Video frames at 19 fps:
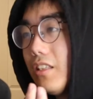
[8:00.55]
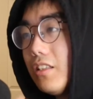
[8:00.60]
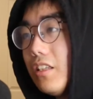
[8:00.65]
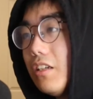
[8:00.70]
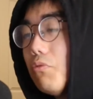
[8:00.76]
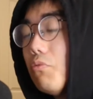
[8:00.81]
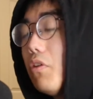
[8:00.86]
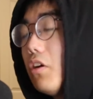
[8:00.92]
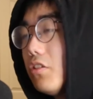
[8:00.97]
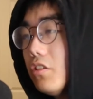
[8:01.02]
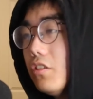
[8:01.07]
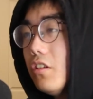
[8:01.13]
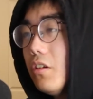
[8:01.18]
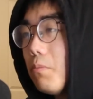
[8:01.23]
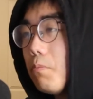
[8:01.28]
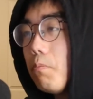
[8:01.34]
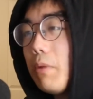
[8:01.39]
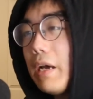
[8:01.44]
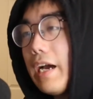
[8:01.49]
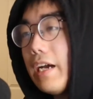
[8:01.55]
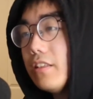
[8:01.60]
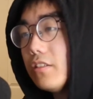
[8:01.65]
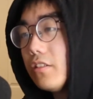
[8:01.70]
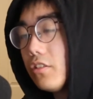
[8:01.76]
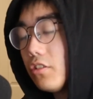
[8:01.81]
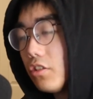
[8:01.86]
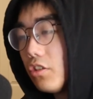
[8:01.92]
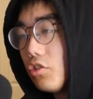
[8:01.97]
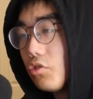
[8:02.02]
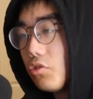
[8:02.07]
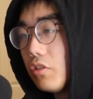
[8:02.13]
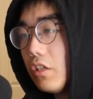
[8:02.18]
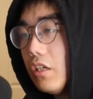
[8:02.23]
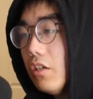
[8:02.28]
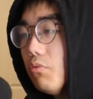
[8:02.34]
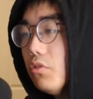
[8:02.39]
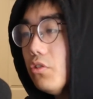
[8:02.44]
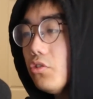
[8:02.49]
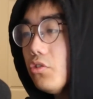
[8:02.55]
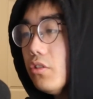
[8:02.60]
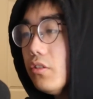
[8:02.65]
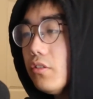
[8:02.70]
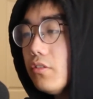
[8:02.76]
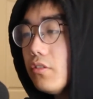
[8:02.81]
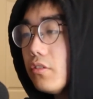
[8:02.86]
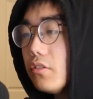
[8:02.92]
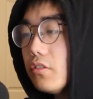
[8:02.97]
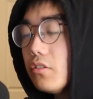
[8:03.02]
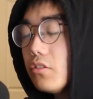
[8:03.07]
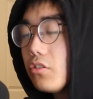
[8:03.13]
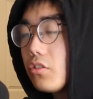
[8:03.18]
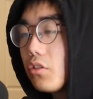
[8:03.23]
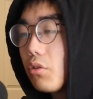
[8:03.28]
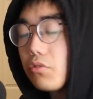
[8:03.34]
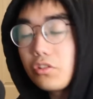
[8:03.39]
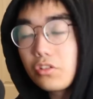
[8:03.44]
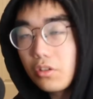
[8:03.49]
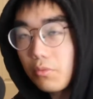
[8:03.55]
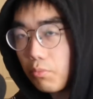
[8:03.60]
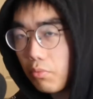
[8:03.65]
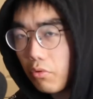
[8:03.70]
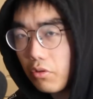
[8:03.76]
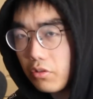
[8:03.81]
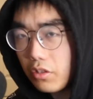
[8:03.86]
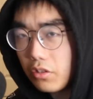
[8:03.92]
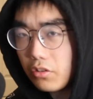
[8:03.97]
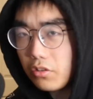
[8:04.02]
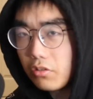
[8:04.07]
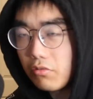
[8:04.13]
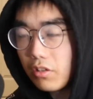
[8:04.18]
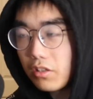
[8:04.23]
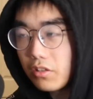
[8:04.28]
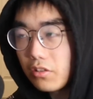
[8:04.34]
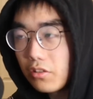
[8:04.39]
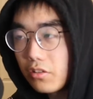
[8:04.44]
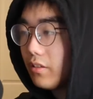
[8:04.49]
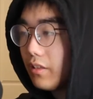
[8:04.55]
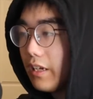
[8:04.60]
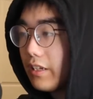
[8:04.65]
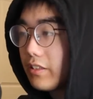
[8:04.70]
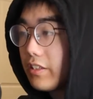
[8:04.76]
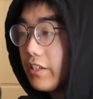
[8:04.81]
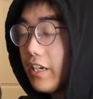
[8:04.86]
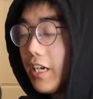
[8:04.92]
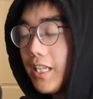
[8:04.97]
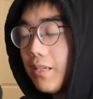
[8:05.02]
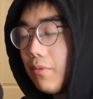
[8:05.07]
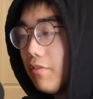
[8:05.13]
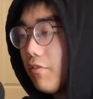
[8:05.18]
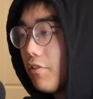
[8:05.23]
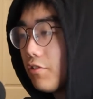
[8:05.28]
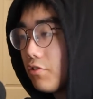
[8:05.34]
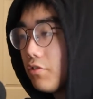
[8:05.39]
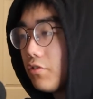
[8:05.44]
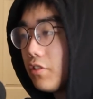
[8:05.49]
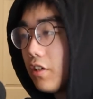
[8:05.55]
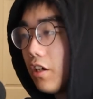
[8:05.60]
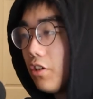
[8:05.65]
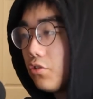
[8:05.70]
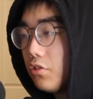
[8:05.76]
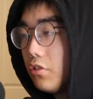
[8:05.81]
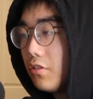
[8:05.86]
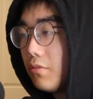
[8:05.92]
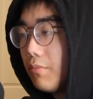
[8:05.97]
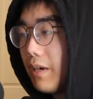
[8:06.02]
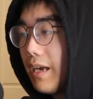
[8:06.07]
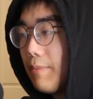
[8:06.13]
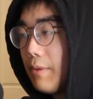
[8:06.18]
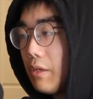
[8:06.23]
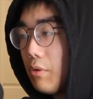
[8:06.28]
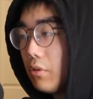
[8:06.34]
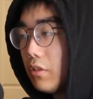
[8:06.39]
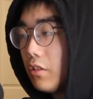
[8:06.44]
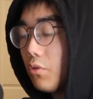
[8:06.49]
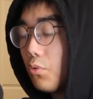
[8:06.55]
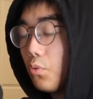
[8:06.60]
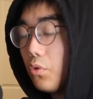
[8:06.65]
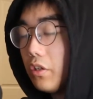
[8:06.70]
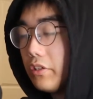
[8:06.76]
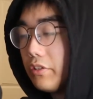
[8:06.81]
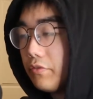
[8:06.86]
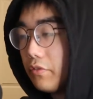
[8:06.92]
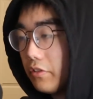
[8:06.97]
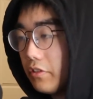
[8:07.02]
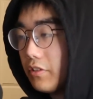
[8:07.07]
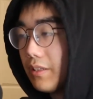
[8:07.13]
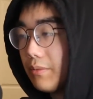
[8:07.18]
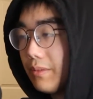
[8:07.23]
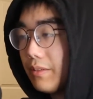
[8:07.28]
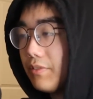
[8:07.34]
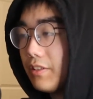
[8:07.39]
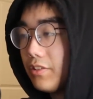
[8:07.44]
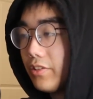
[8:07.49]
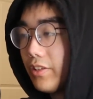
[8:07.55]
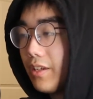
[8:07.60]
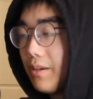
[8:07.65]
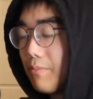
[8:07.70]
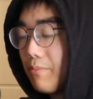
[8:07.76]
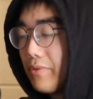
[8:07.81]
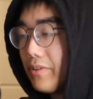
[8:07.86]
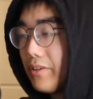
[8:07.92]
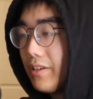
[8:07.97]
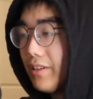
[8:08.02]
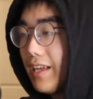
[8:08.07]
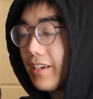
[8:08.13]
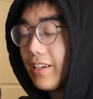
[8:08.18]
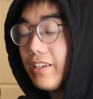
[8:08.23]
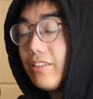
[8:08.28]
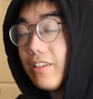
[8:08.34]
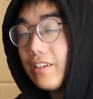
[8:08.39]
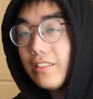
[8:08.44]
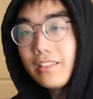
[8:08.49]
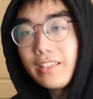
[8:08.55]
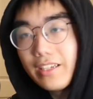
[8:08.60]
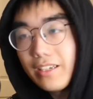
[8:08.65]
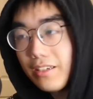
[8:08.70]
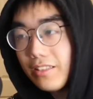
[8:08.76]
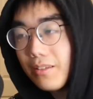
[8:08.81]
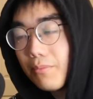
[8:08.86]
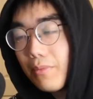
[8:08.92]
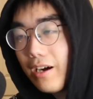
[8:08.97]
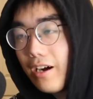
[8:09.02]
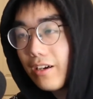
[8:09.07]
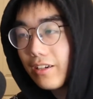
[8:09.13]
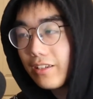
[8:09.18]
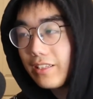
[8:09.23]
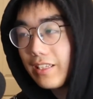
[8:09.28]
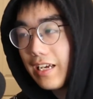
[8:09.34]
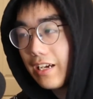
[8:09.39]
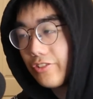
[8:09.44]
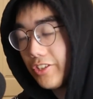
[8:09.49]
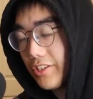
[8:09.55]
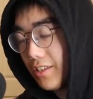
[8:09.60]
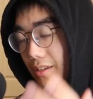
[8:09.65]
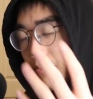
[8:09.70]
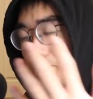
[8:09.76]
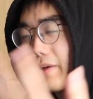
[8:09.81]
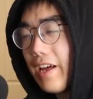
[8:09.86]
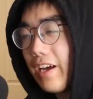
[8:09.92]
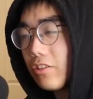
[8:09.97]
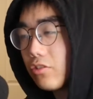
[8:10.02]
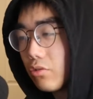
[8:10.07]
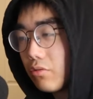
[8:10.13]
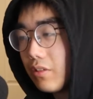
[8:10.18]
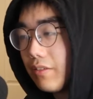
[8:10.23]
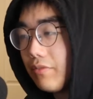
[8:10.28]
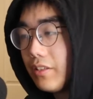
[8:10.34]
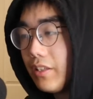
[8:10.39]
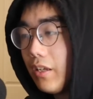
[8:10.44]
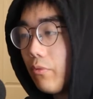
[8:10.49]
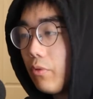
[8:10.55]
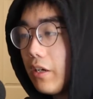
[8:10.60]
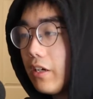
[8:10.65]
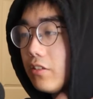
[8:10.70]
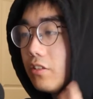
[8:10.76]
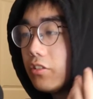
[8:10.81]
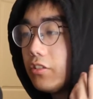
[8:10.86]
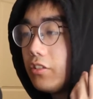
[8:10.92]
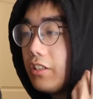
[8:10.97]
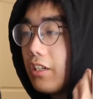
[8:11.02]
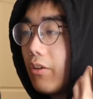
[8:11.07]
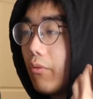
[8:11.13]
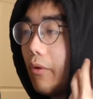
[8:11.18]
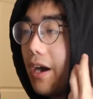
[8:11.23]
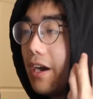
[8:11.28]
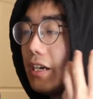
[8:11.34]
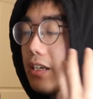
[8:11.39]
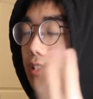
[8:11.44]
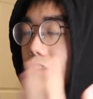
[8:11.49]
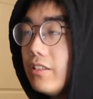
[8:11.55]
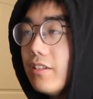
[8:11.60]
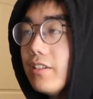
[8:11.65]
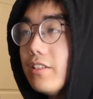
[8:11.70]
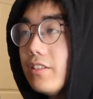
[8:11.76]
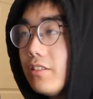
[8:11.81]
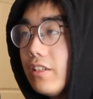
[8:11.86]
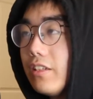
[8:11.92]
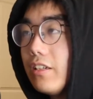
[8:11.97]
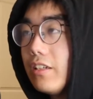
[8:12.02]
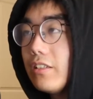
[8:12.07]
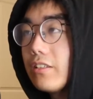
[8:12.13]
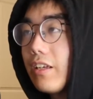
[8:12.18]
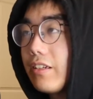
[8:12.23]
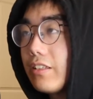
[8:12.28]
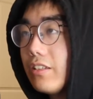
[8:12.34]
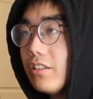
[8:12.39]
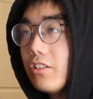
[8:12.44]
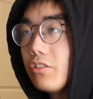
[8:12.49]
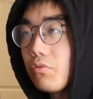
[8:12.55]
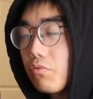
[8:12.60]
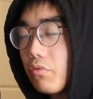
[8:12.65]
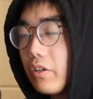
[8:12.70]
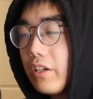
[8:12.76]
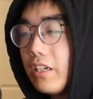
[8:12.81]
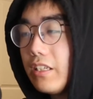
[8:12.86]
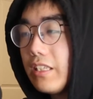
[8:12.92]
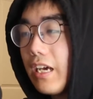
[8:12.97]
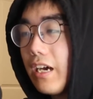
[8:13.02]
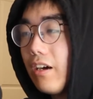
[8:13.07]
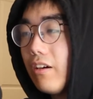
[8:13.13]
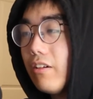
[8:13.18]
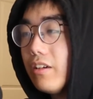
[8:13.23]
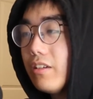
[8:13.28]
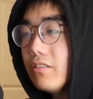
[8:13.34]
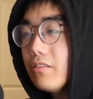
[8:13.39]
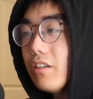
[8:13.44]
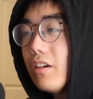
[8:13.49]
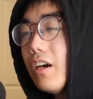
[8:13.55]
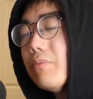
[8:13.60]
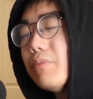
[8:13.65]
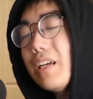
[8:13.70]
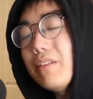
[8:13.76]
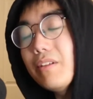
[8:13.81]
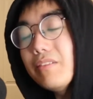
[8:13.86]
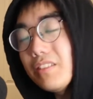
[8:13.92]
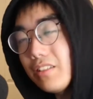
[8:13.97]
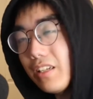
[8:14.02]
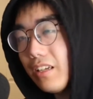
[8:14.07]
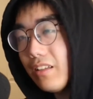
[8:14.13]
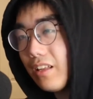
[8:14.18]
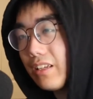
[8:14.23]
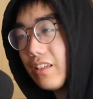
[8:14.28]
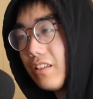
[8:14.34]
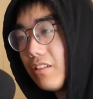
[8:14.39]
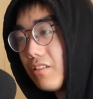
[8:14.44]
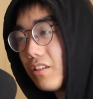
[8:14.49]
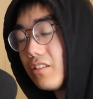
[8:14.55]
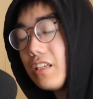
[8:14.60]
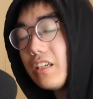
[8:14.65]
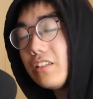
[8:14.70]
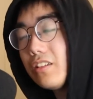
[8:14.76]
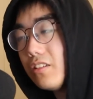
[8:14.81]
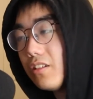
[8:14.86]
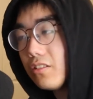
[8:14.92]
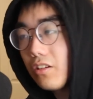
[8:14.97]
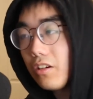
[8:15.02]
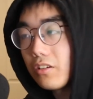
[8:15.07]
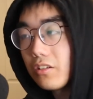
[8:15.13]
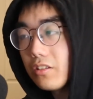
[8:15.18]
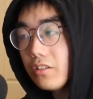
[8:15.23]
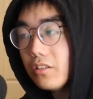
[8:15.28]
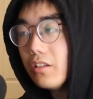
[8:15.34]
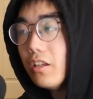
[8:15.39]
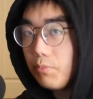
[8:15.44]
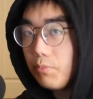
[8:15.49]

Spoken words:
it wasn't a bad decision. It was just so disappointing to us. Like, the anime version of Yashiro might be one of the worst villains I've ever seen, but like, you know, in the manga, he actually got a backstory and everything. We understand why he does things like this way now, and I'm not saying like, you know, the things he does are good,